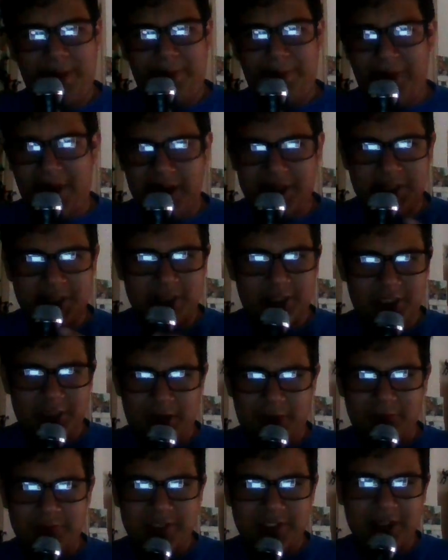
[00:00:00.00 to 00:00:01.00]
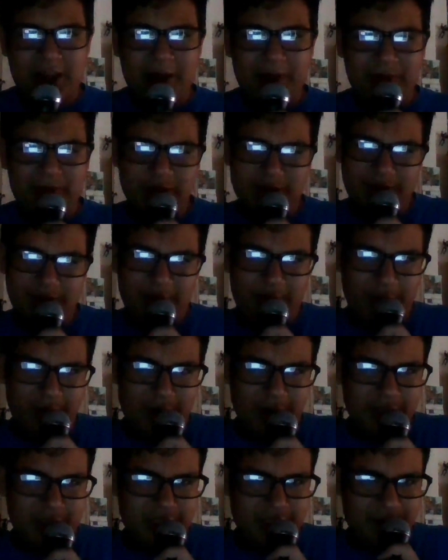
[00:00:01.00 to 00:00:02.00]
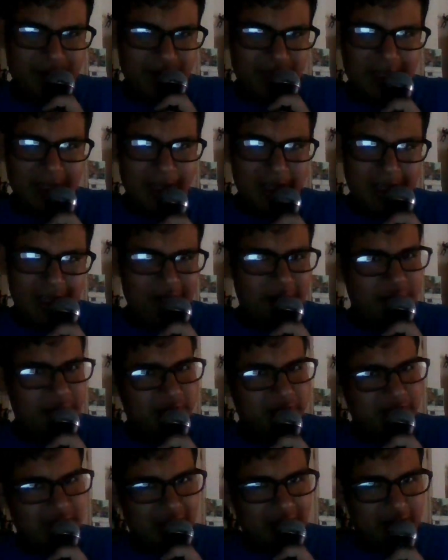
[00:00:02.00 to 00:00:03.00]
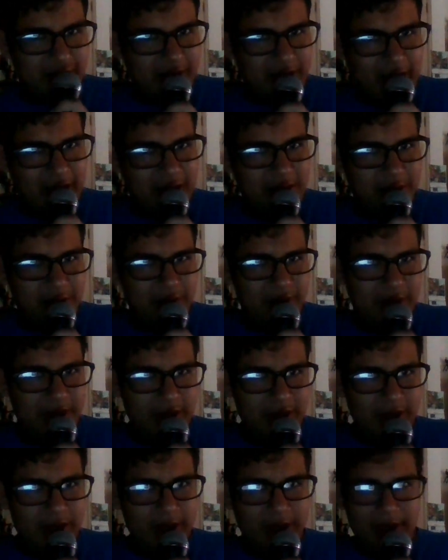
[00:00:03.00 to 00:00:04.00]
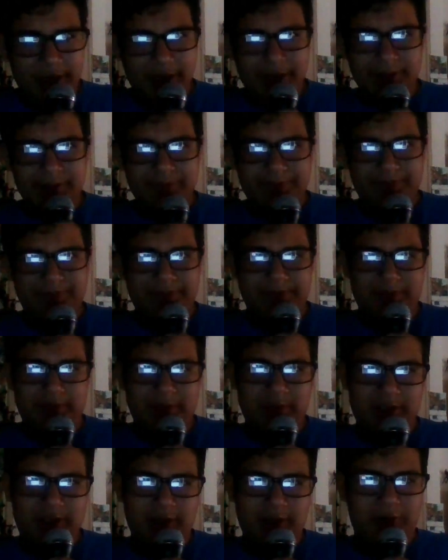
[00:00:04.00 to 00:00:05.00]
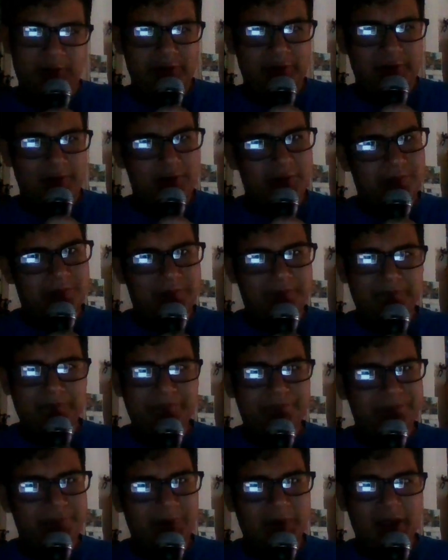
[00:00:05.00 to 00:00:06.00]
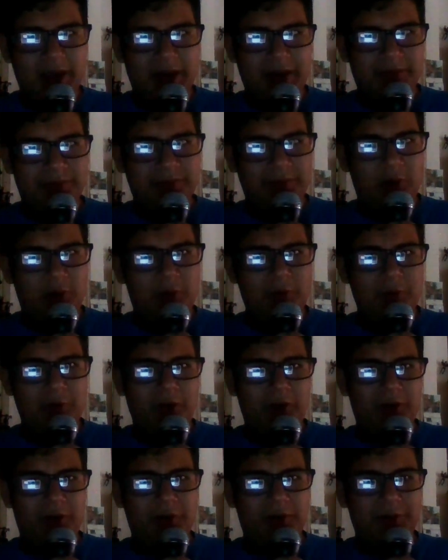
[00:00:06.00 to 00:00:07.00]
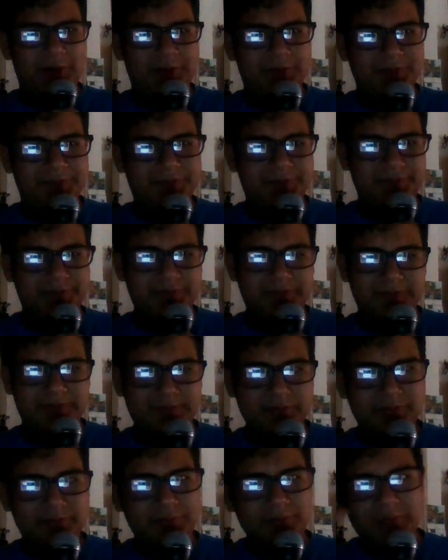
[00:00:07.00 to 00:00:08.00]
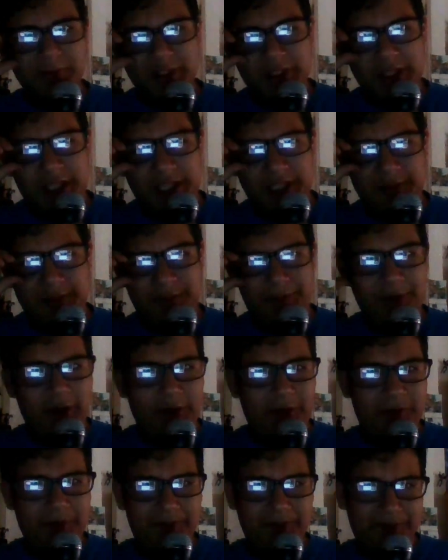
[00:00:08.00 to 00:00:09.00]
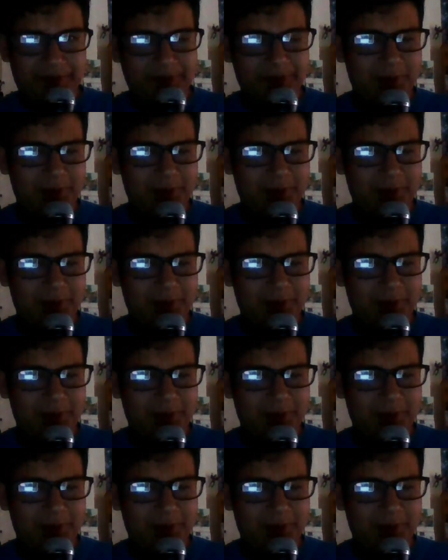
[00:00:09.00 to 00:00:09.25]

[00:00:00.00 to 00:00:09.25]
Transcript: best. It wasn't that much of a worst, but then again, it wasn't that good either. So yeah, overall, this film.